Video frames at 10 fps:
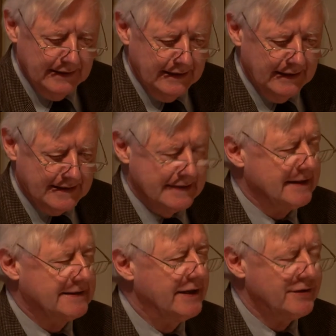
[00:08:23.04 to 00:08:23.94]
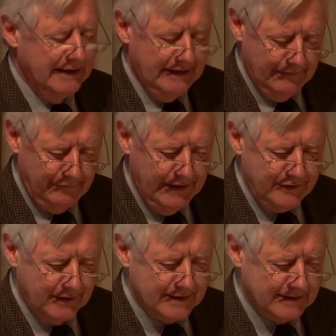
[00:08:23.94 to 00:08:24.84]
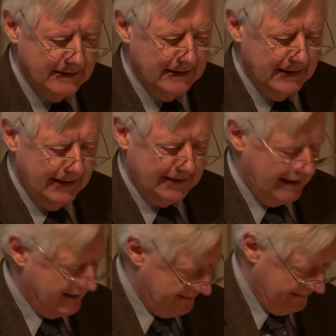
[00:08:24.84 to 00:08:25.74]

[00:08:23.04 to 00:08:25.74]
It is essentially featureless, and it has